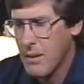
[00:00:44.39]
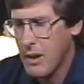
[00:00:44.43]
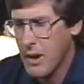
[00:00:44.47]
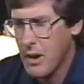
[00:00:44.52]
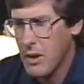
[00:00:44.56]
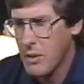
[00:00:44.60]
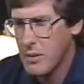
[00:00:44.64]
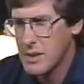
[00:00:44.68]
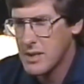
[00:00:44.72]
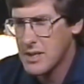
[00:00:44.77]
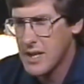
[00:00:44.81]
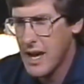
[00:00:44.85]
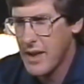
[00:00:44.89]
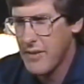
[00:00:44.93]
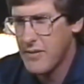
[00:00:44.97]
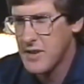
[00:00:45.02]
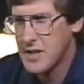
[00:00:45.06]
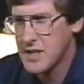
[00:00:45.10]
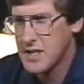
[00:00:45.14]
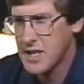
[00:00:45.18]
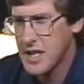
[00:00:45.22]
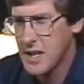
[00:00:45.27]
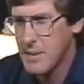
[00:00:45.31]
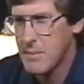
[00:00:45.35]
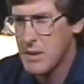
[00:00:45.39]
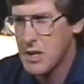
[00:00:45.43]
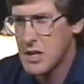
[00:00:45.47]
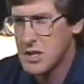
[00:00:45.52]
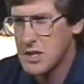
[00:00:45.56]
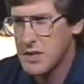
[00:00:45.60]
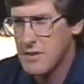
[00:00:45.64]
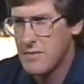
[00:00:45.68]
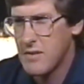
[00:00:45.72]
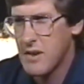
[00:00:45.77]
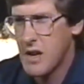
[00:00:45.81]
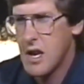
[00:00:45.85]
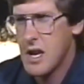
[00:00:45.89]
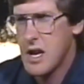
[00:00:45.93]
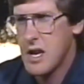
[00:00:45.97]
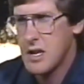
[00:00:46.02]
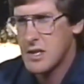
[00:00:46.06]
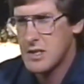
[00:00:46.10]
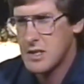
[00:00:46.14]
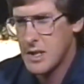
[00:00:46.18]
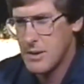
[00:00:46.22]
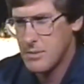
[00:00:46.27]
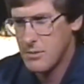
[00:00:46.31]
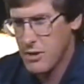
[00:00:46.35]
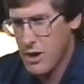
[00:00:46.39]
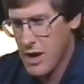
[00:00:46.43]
I always had this image of Jim